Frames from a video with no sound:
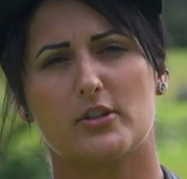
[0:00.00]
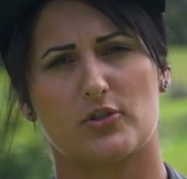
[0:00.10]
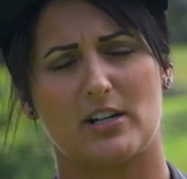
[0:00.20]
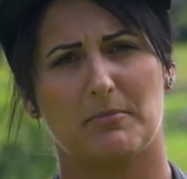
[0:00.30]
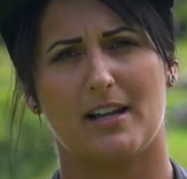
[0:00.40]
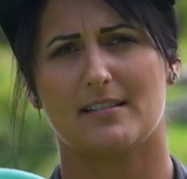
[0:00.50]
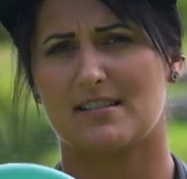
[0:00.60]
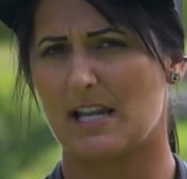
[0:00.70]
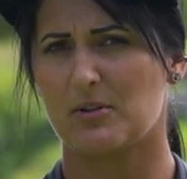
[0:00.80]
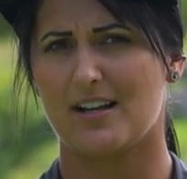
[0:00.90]
the Streamline
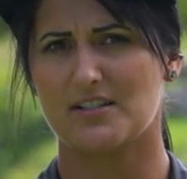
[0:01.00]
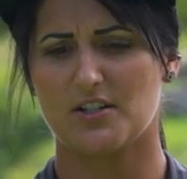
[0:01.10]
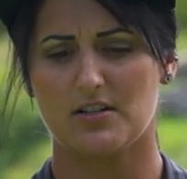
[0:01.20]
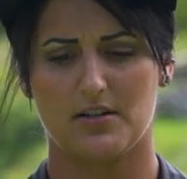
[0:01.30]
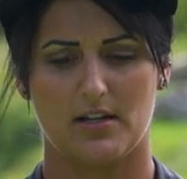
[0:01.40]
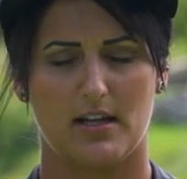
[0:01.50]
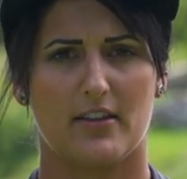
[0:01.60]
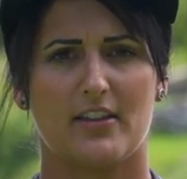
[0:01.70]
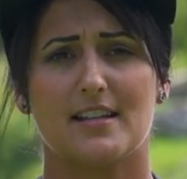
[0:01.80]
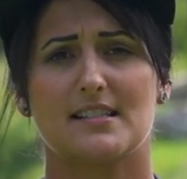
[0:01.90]
Stabilizer.
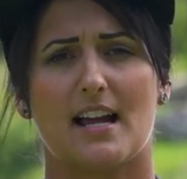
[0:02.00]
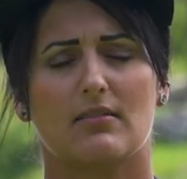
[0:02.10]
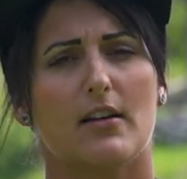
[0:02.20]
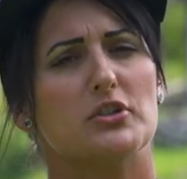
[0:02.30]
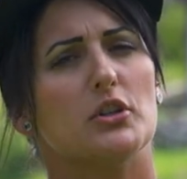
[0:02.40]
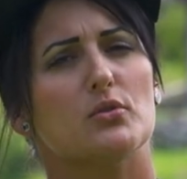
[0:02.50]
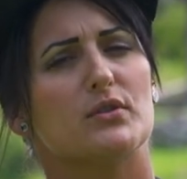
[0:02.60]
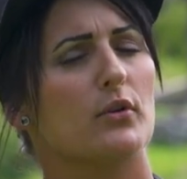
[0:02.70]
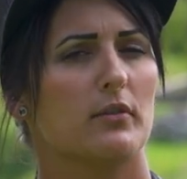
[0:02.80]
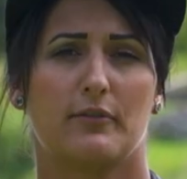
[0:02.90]
This I love to use for